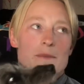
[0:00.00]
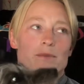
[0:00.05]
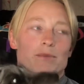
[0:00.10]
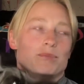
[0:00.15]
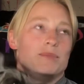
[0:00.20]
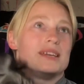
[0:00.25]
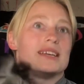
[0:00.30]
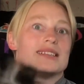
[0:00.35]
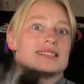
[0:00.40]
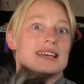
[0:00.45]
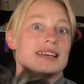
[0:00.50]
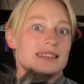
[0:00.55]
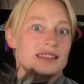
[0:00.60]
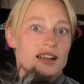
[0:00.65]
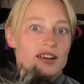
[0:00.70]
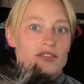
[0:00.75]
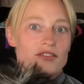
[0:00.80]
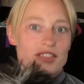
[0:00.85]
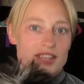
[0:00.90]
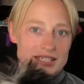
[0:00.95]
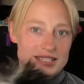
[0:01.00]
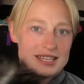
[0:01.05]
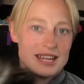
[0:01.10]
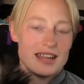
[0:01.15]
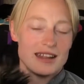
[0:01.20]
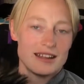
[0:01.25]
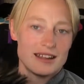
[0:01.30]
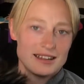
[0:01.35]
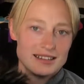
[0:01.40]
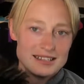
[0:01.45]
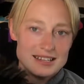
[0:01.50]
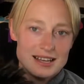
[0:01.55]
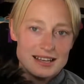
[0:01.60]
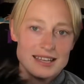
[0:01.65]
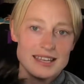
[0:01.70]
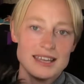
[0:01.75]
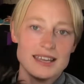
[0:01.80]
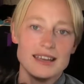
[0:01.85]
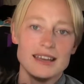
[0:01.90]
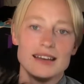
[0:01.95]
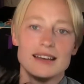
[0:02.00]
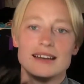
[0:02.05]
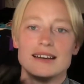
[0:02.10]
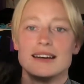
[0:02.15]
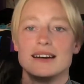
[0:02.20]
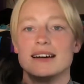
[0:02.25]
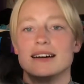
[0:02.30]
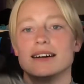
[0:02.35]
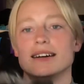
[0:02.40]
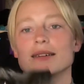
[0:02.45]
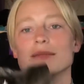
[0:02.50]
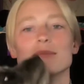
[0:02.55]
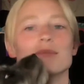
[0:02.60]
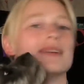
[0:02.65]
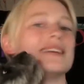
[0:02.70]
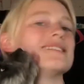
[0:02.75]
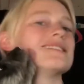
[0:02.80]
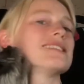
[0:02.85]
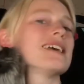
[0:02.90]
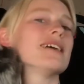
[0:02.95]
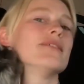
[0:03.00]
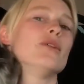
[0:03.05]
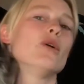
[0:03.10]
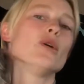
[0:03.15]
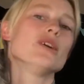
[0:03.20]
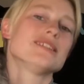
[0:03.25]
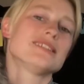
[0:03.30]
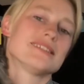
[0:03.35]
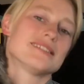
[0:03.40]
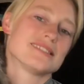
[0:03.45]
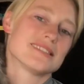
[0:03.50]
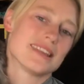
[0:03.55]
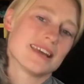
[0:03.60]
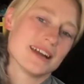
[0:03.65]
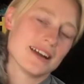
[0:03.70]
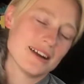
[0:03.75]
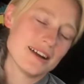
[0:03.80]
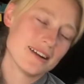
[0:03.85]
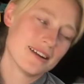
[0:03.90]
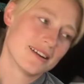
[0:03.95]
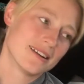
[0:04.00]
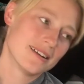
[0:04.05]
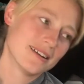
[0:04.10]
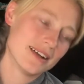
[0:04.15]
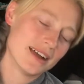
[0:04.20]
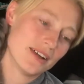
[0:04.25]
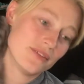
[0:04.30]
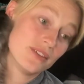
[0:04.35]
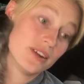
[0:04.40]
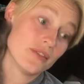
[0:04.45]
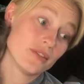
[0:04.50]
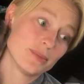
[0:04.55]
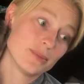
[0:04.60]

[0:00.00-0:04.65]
because I love the state Kentucky, because they have horses there. I've never